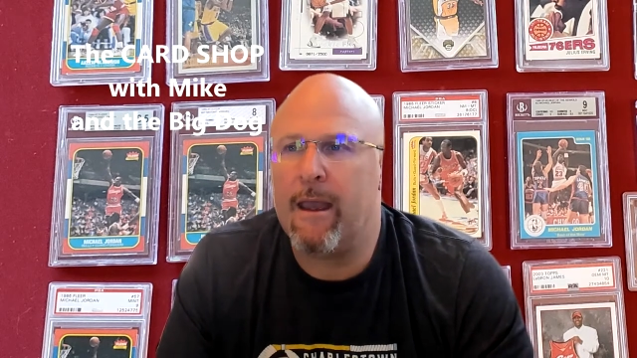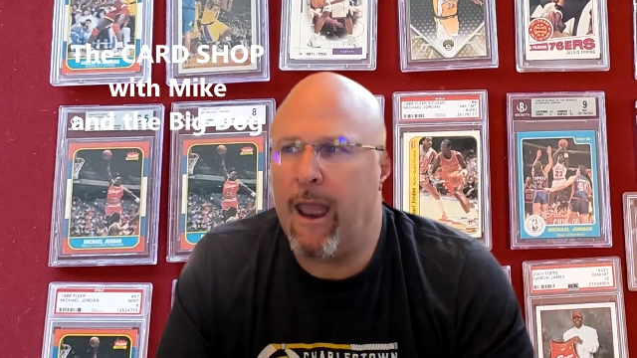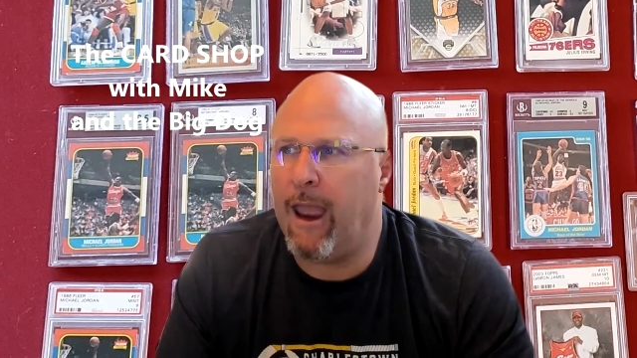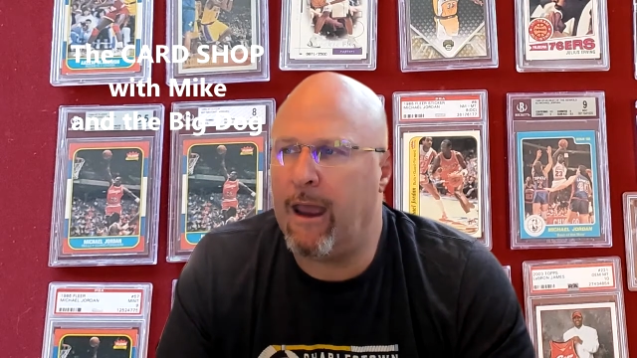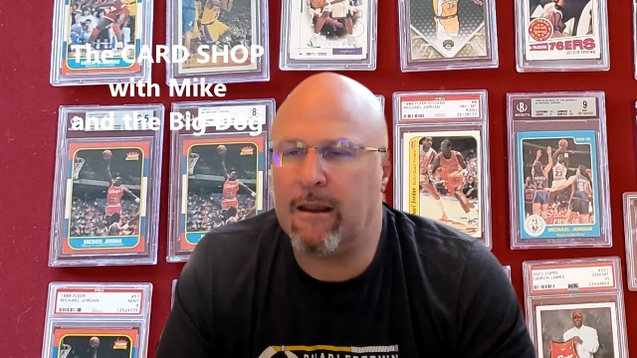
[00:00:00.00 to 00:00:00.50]

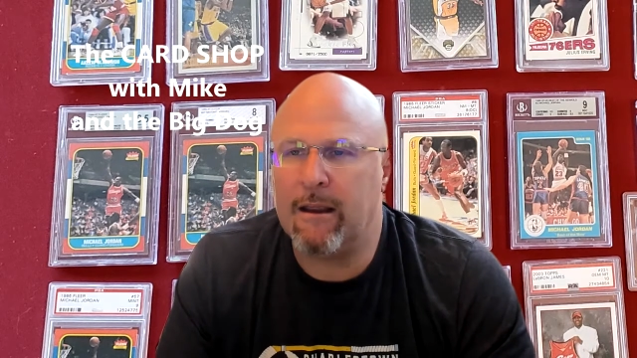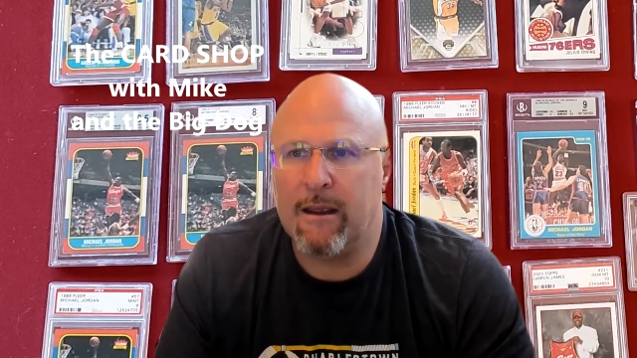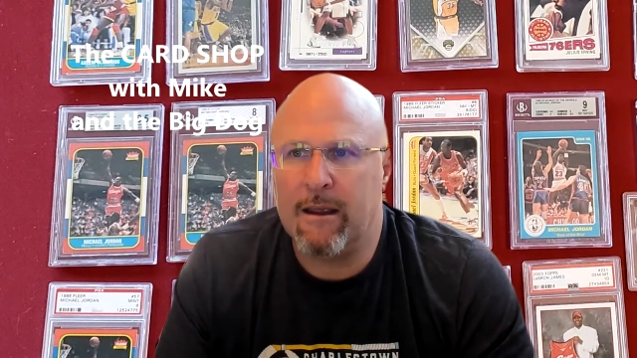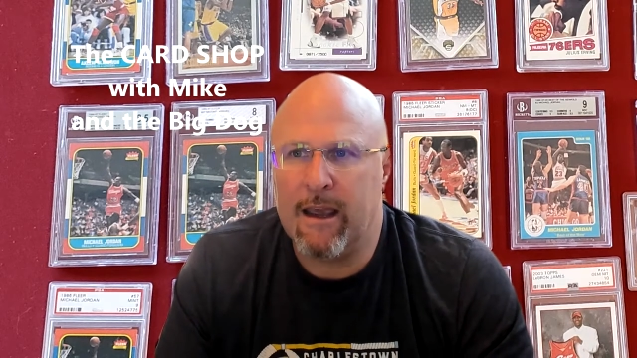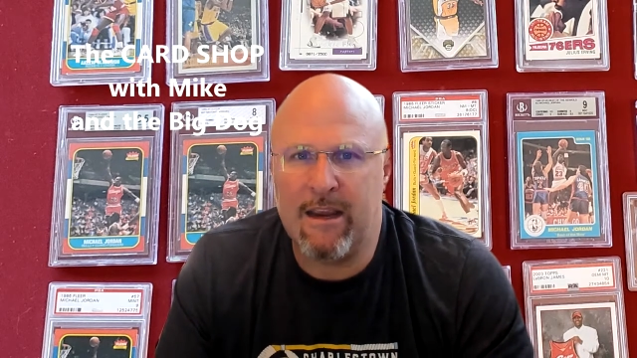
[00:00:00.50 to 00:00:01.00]
and
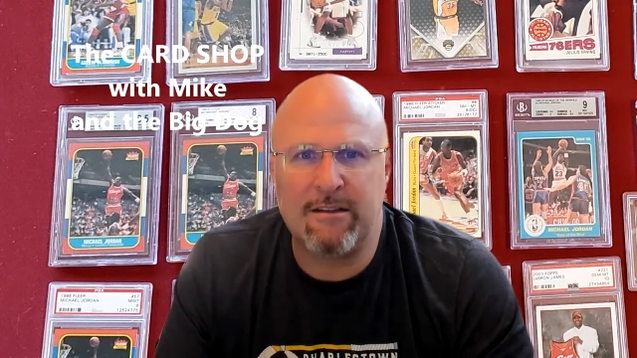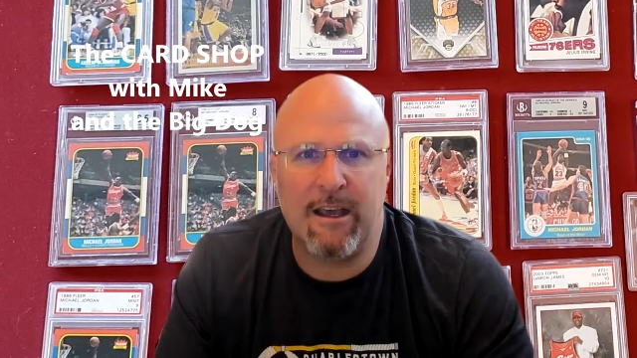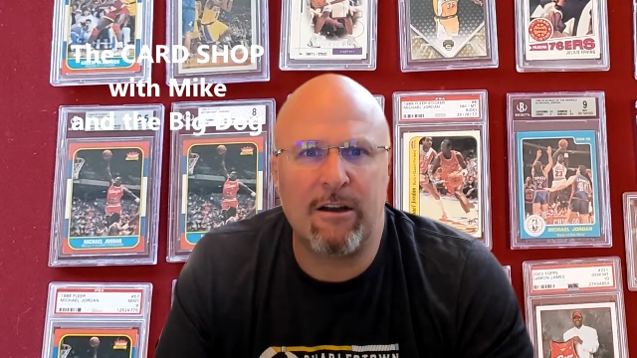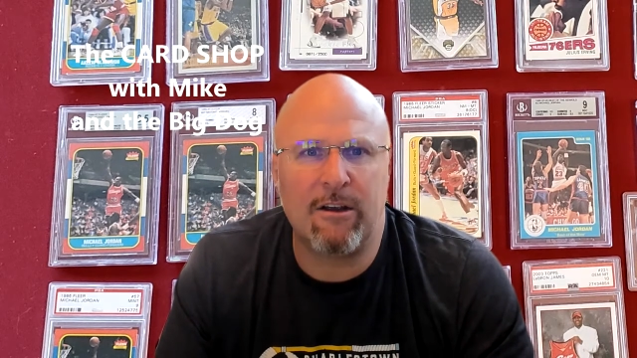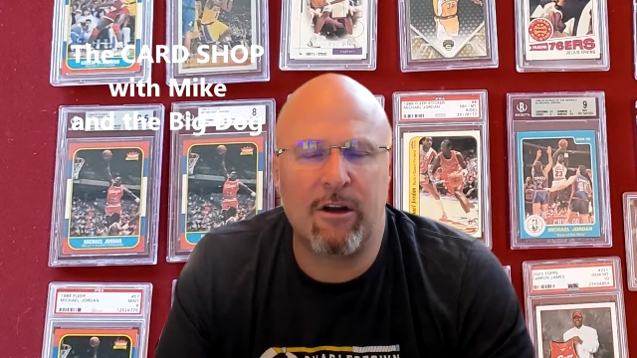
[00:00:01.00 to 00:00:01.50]
he's
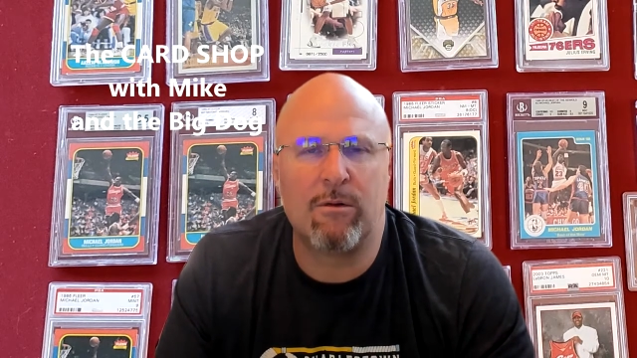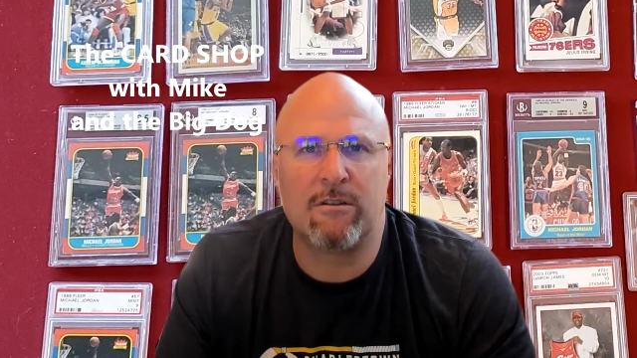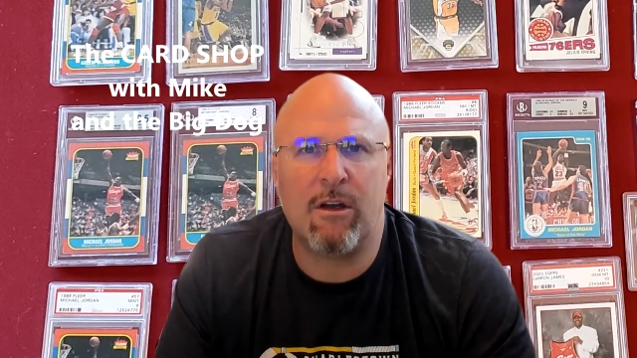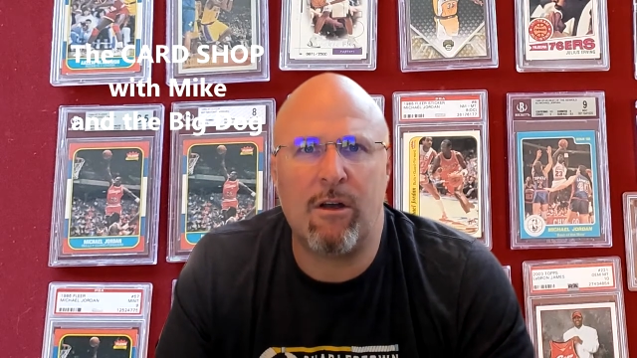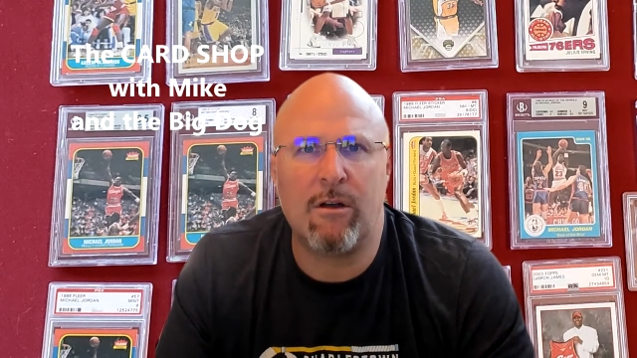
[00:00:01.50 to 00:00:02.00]
getting good
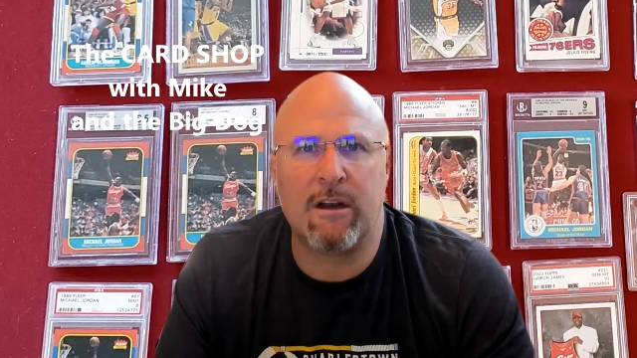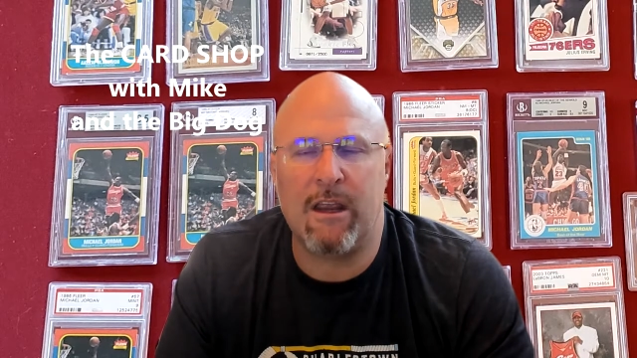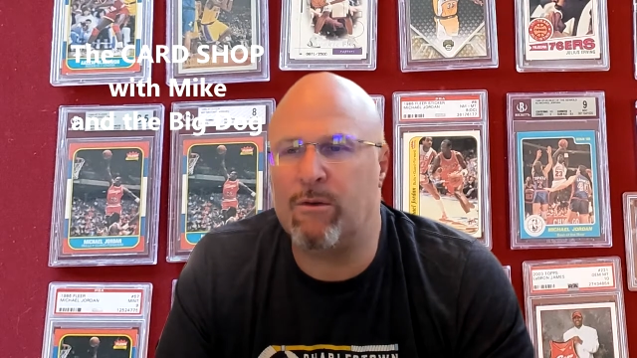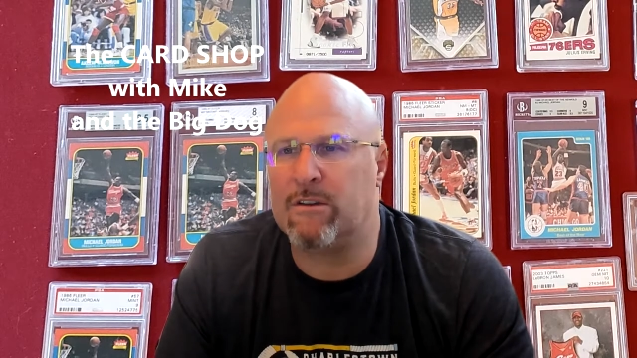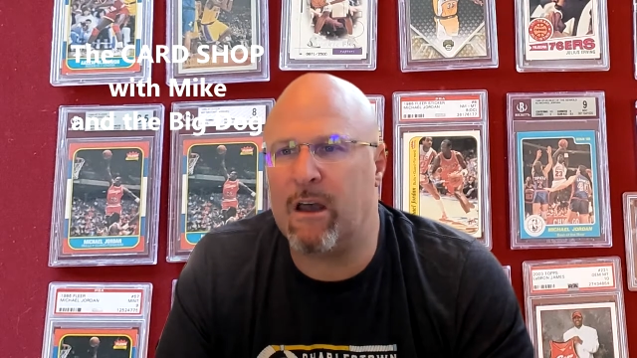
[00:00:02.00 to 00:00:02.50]
results. And
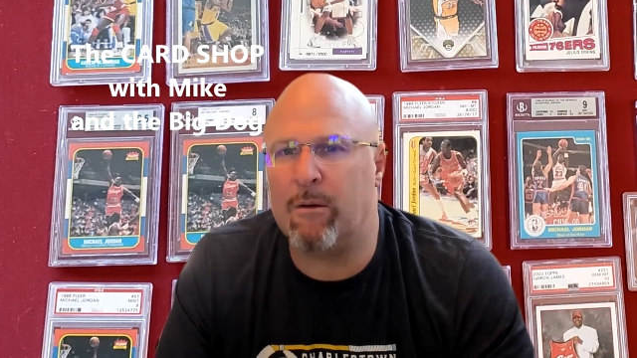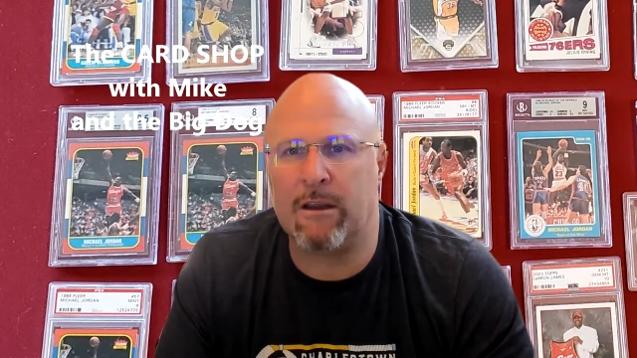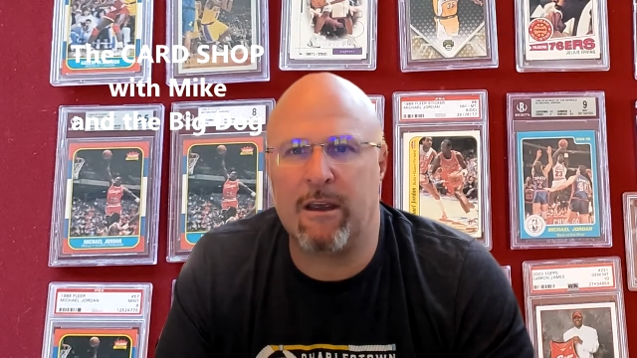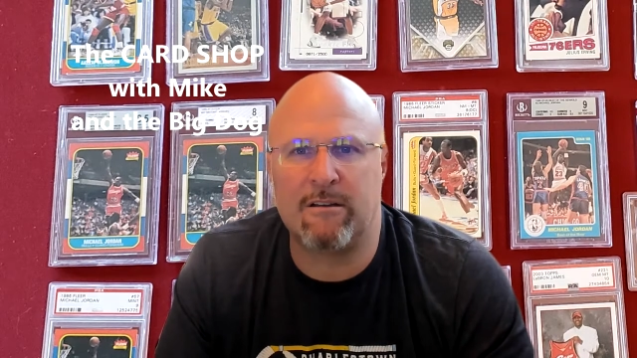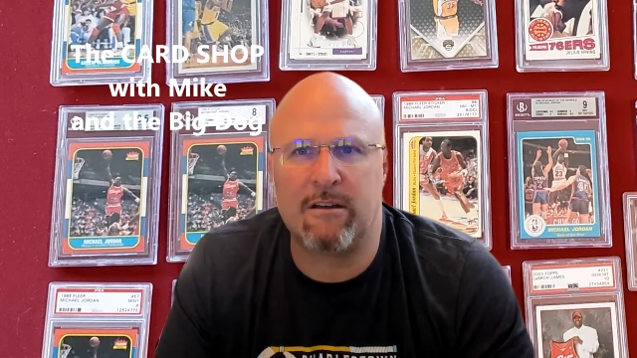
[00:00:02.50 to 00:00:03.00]
he was able to
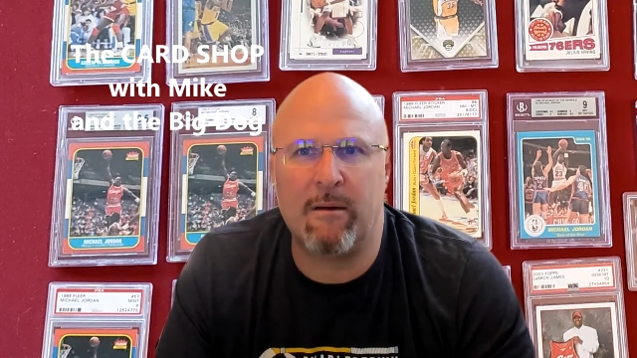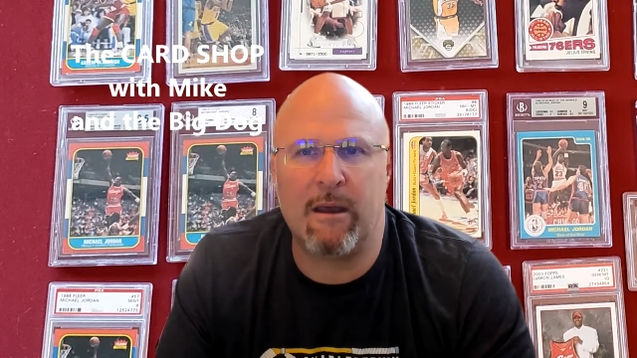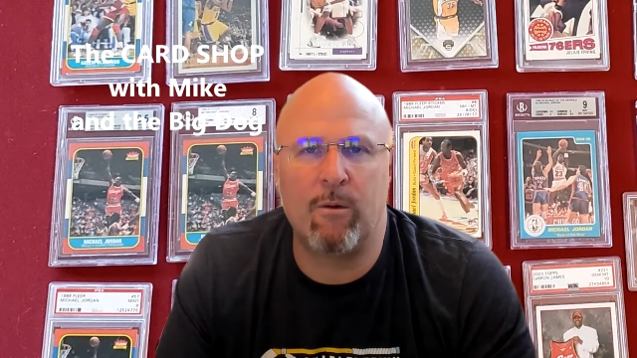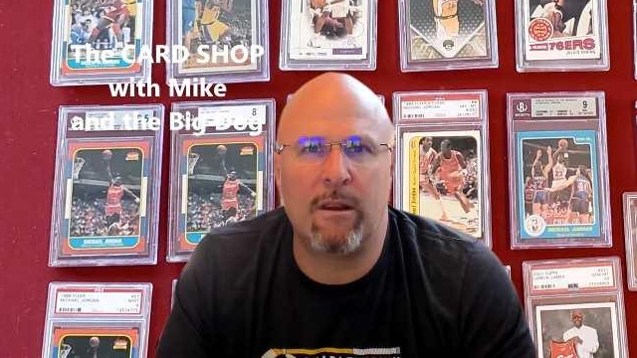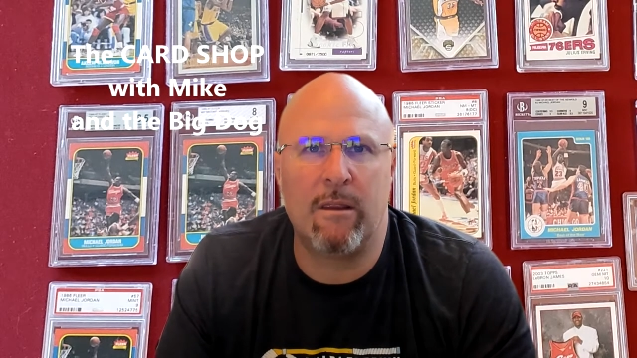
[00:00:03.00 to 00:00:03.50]
get some
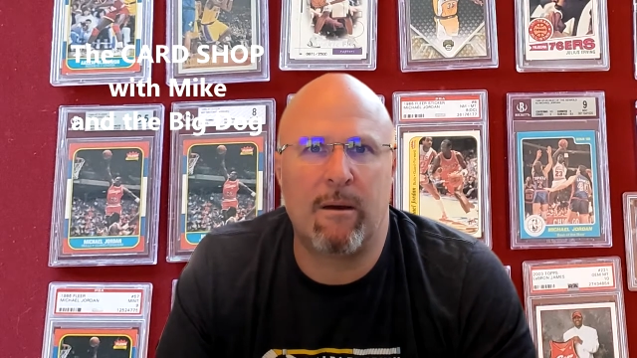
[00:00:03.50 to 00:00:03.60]
in when